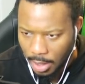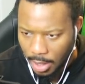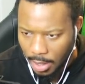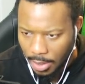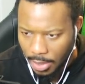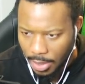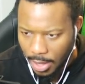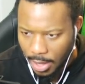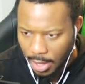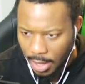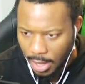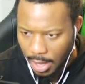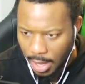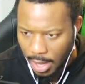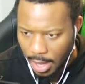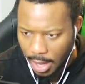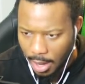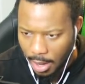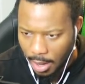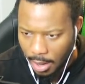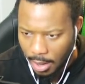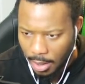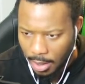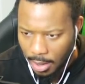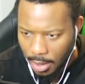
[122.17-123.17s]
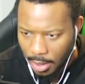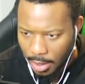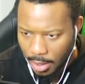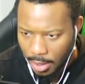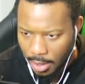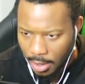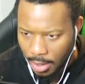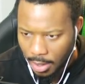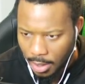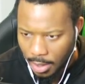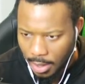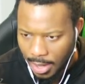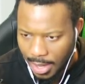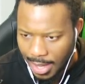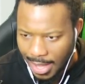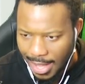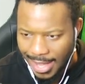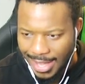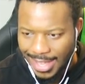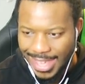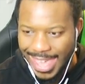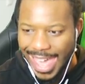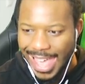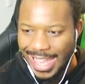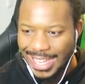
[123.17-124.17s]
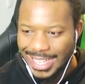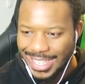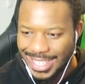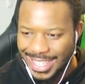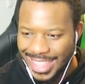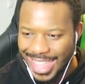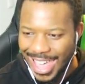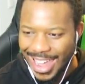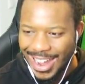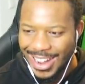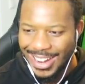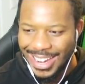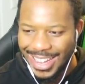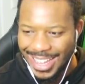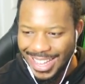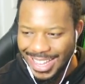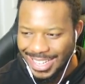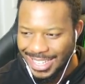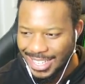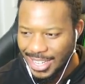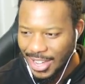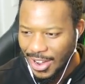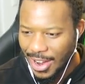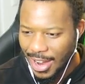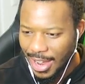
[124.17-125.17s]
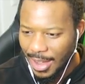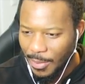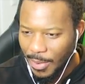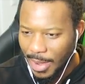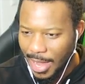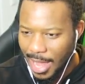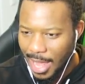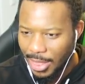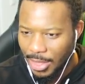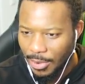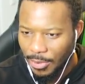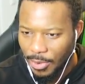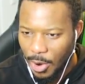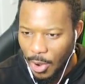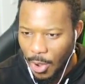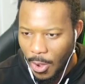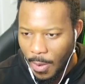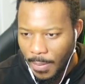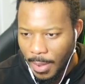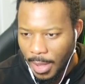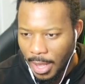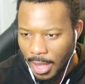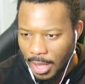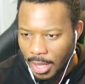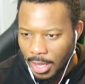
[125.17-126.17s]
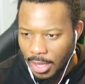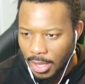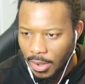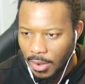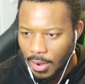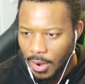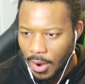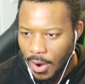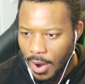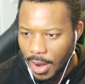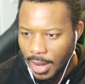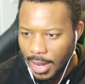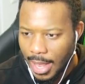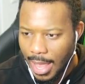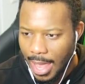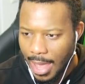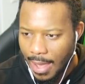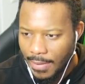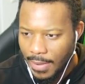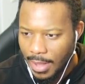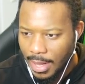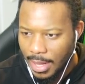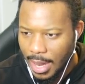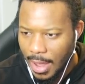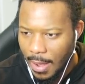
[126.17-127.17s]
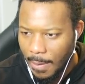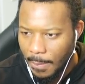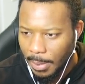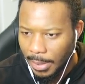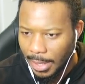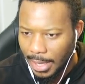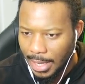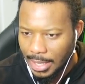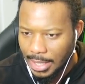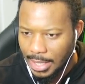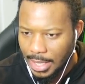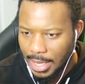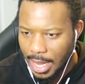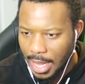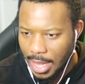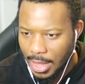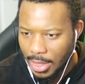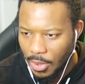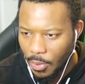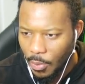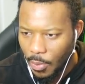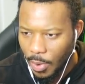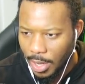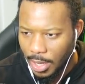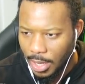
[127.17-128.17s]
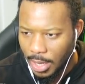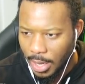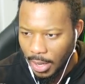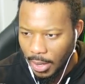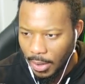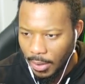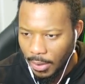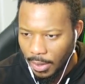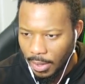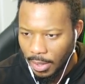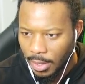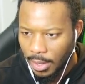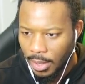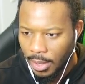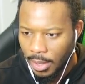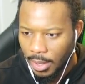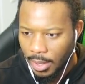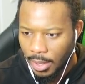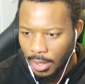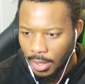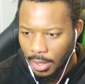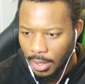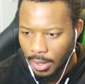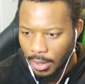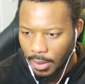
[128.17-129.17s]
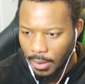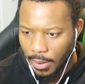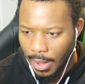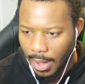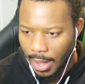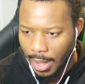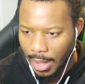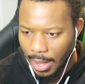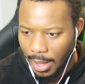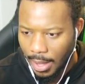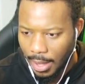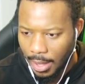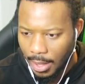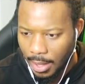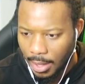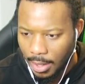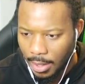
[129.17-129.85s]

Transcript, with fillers: I think here. Yes, there it is. All right, we got the rope. You already have it. Now place it in the window. Okay.